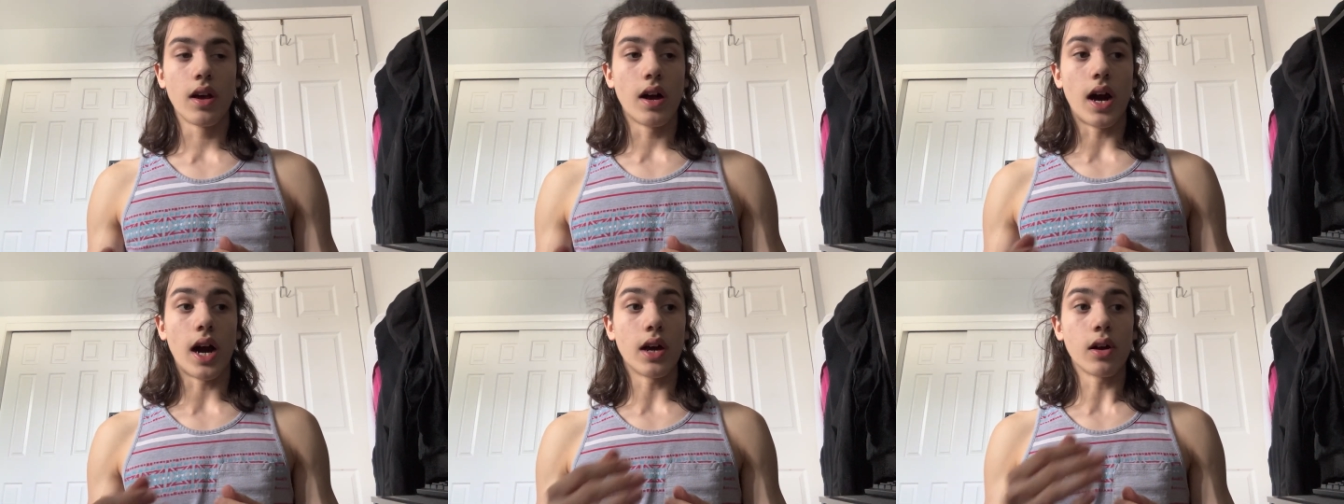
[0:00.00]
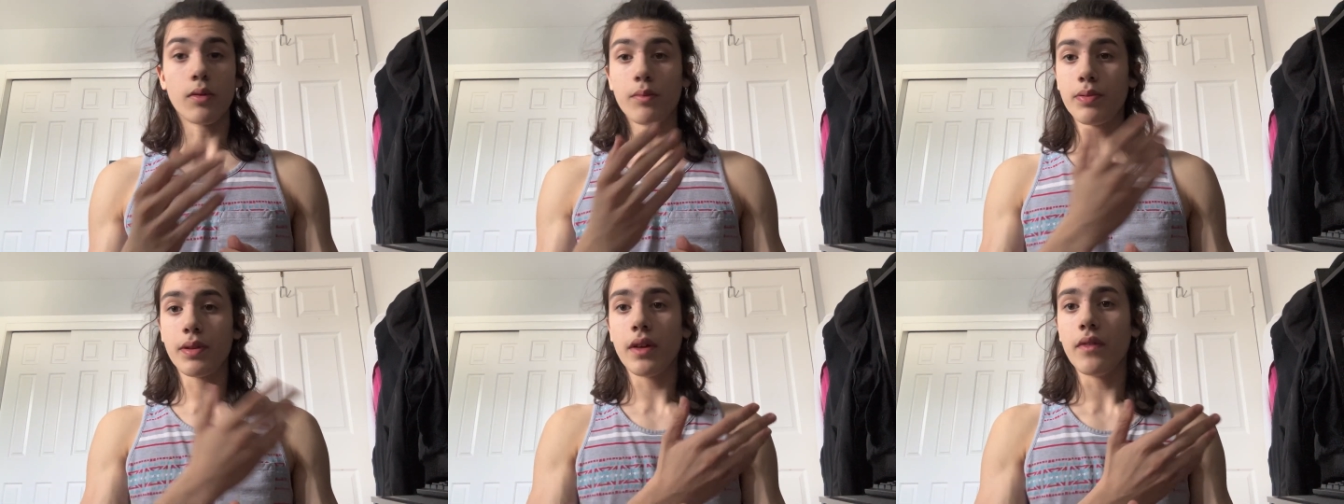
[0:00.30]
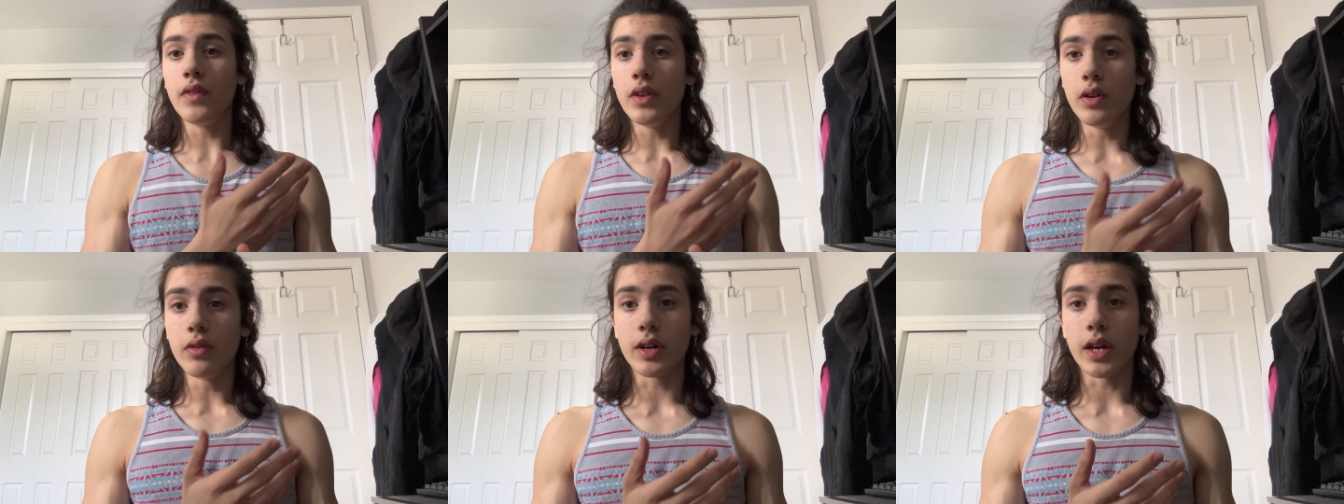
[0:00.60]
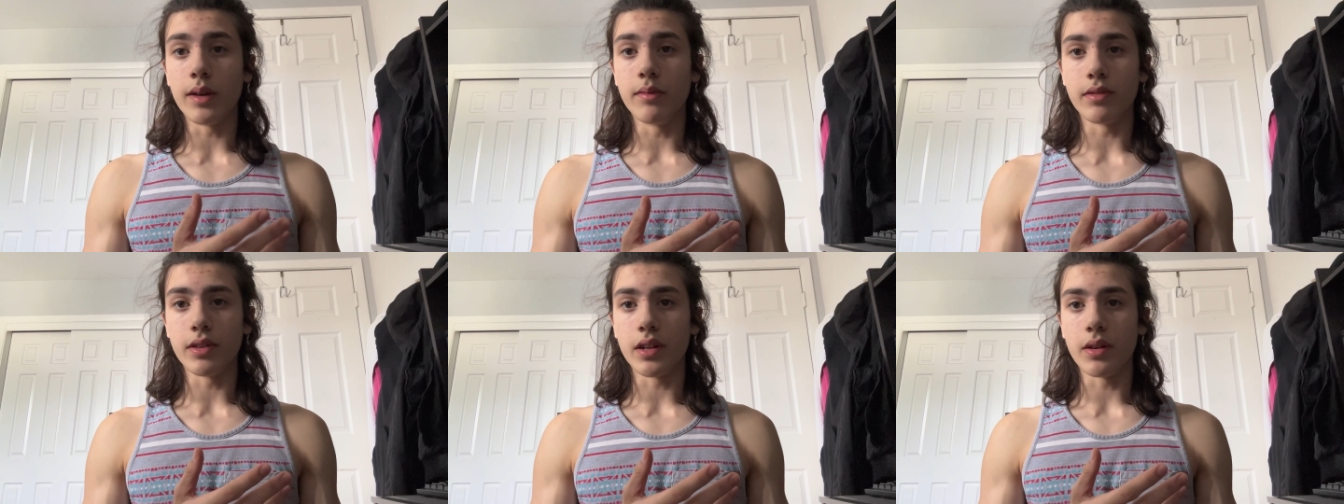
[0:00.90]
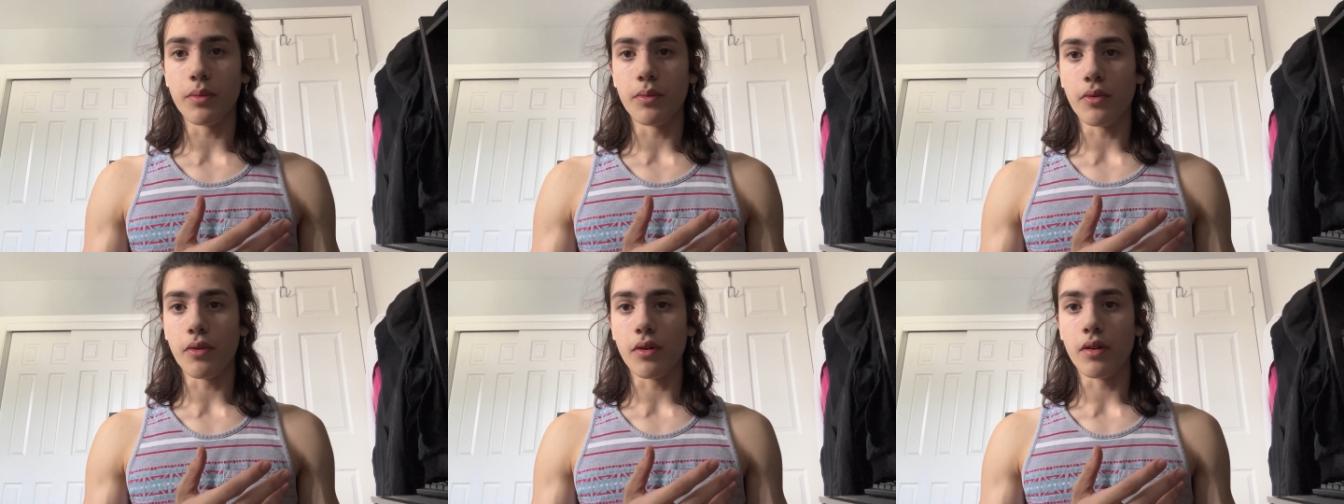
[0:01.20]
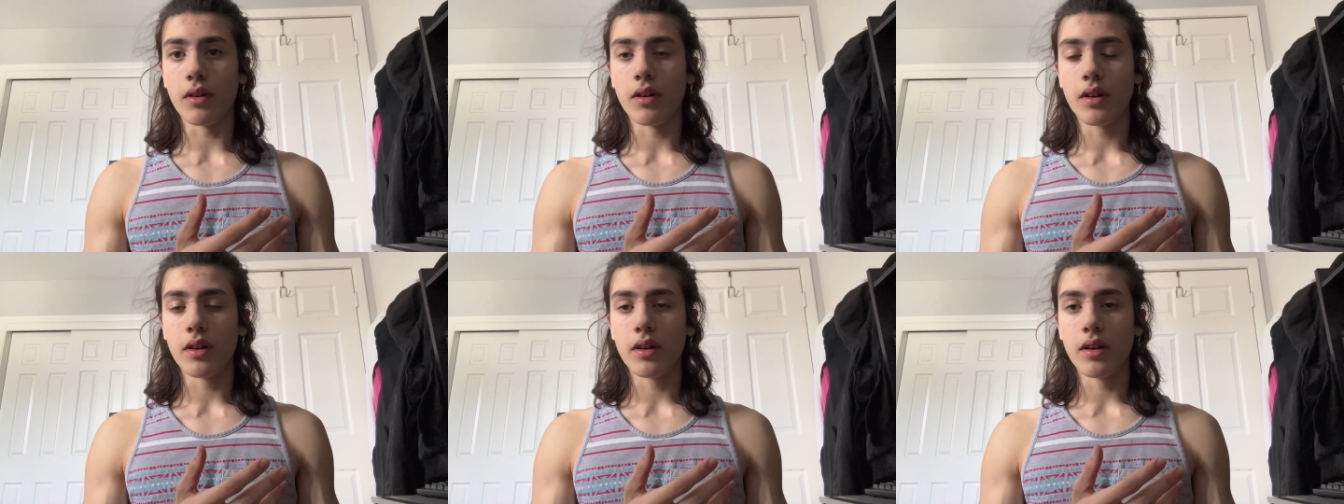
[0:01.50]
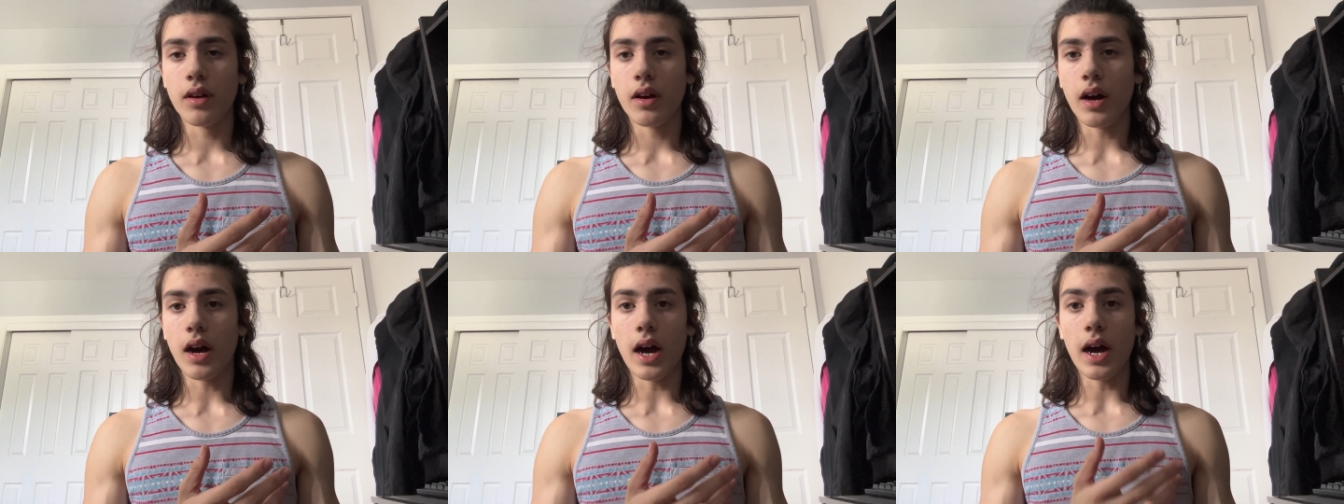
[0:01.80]
I don't play video games anymore.
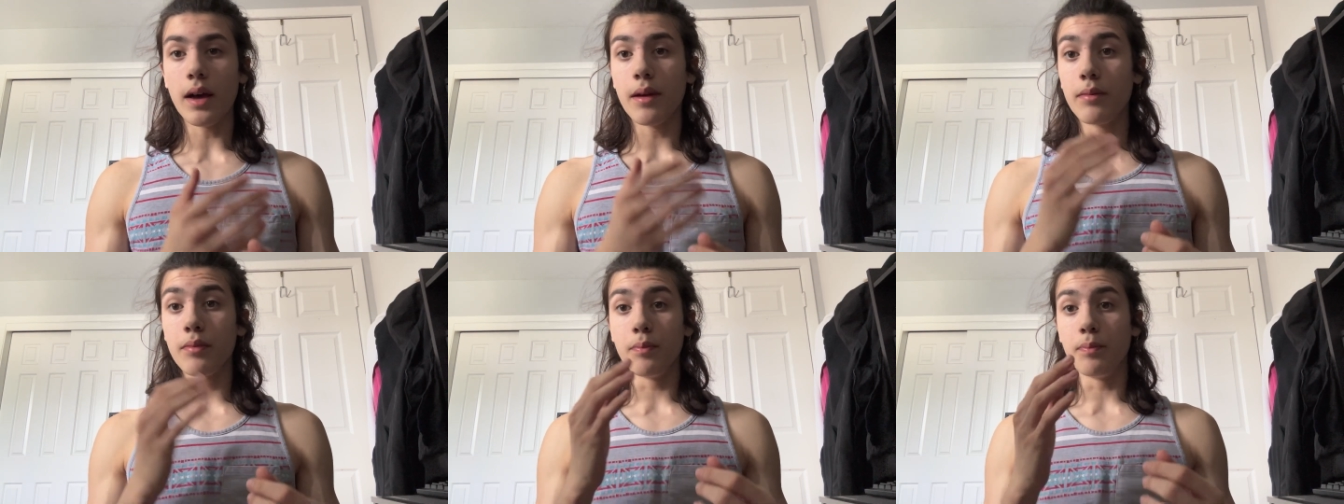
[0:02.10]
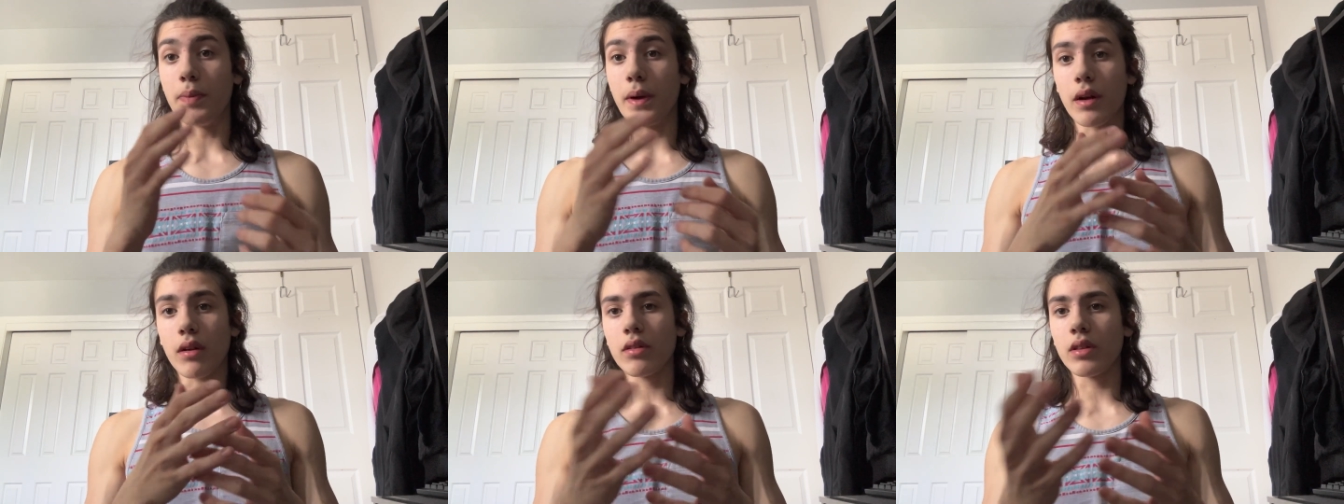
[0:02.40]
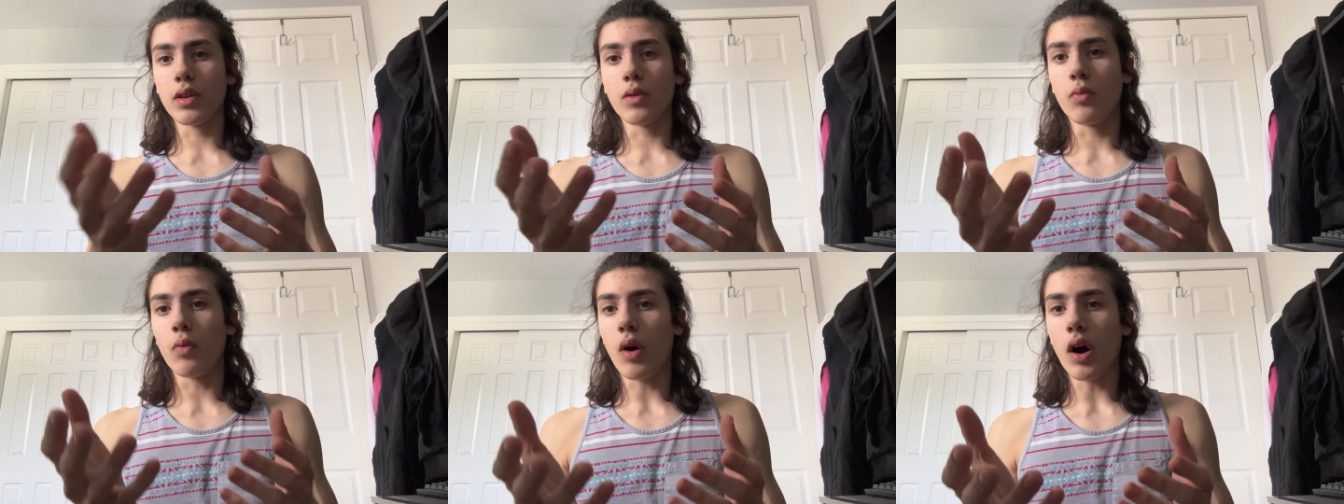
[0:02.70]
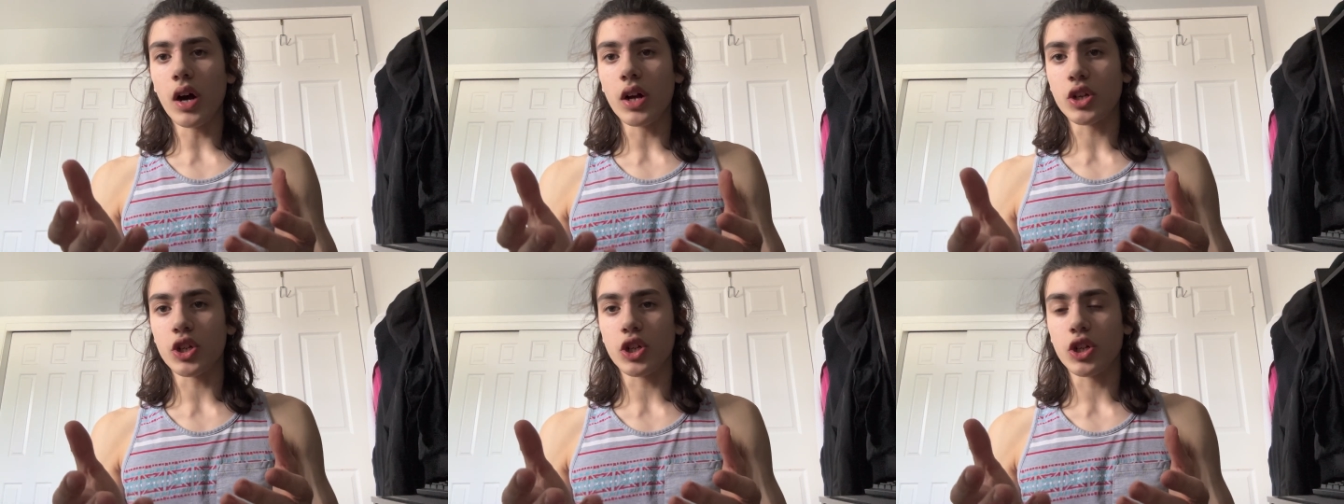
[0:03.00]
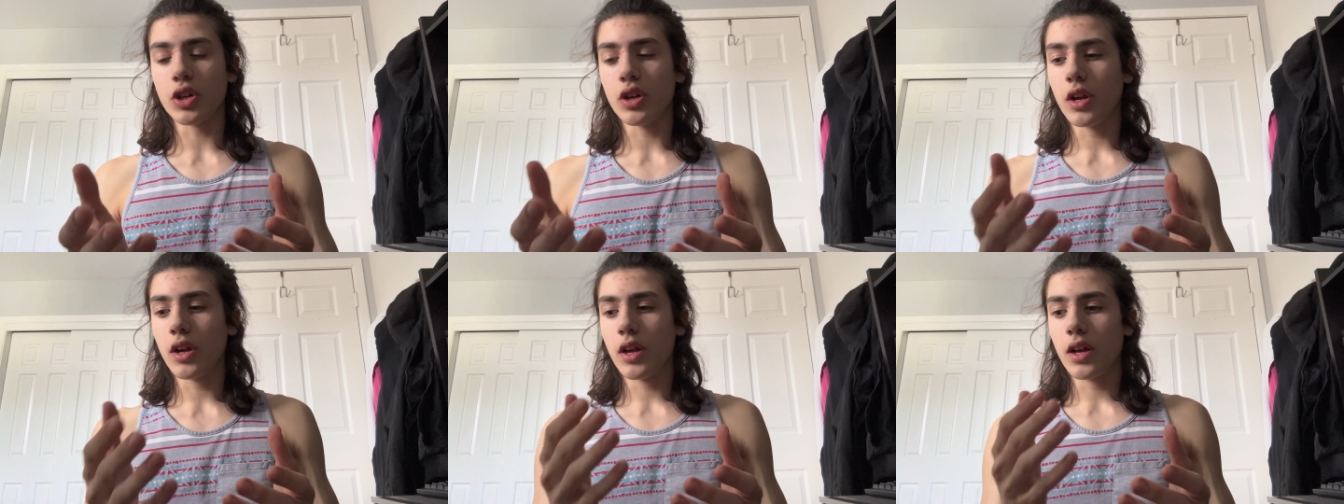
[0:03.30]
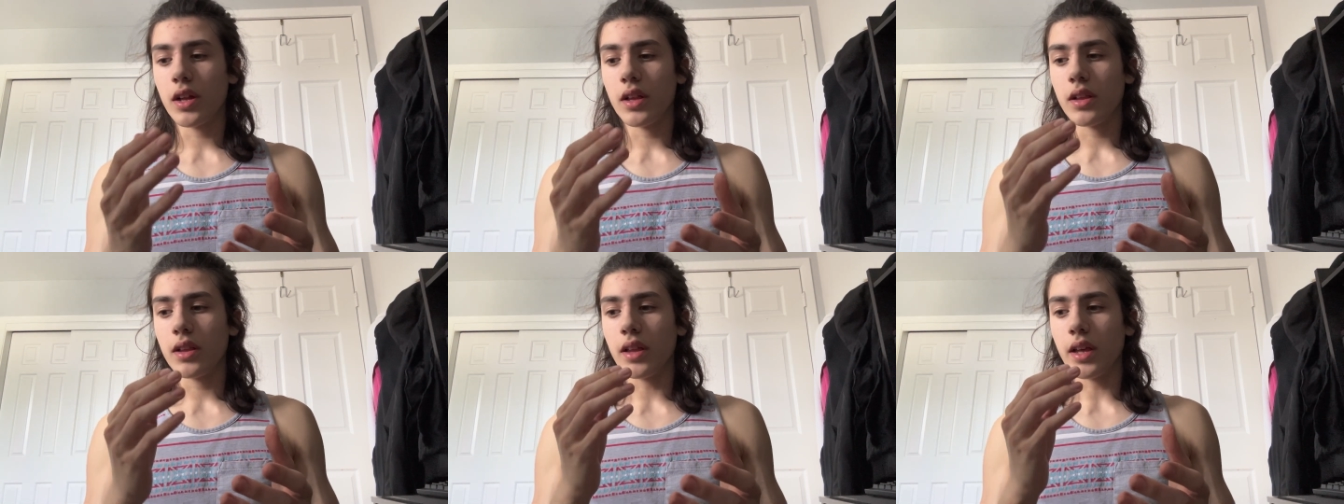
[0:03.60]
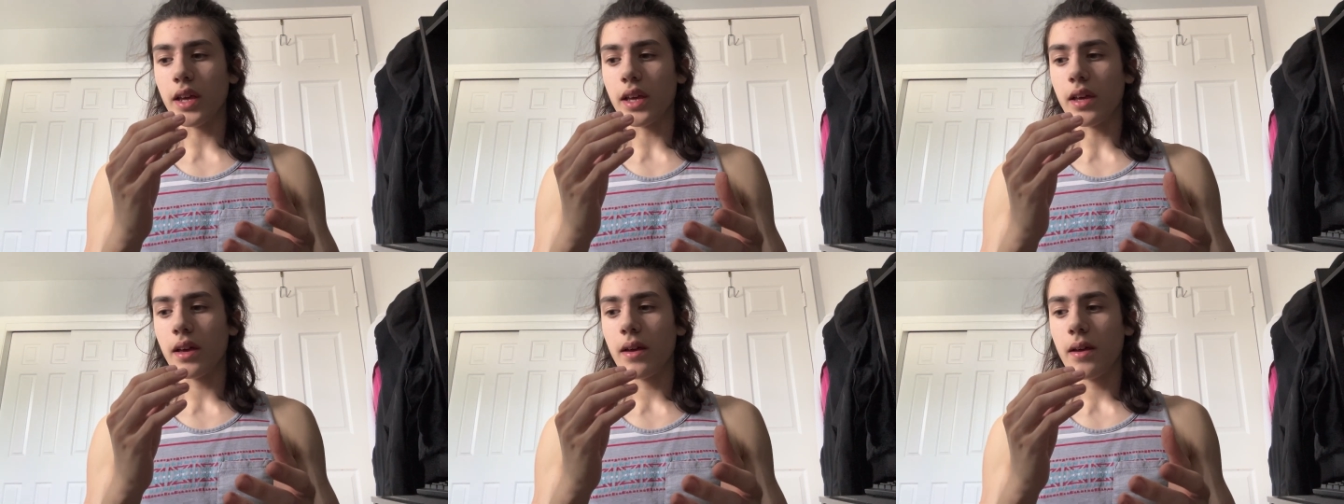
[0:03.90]
I barely watch,
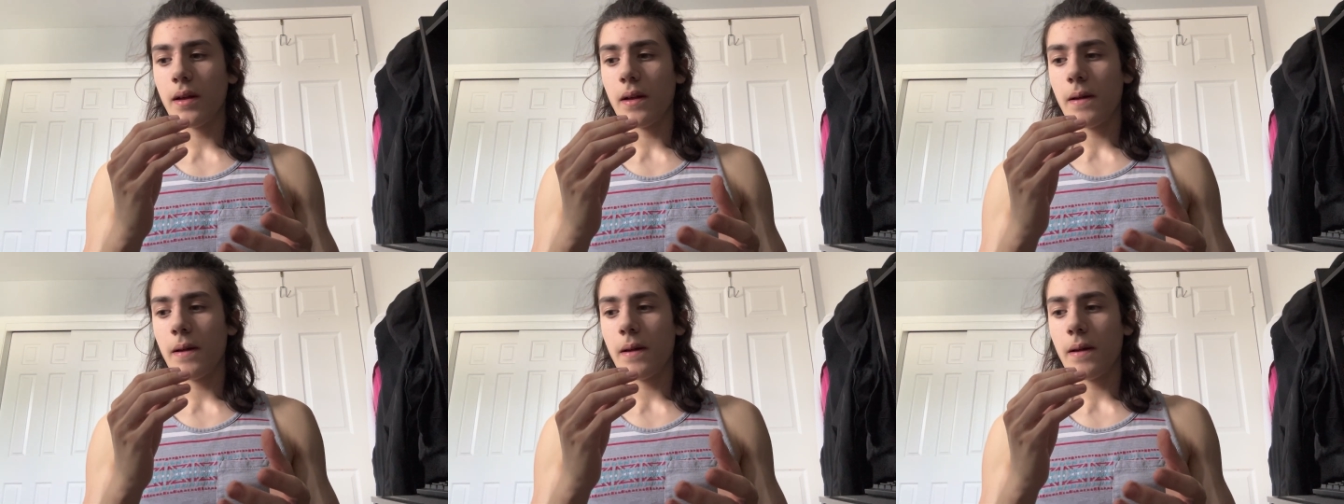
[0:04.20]
like,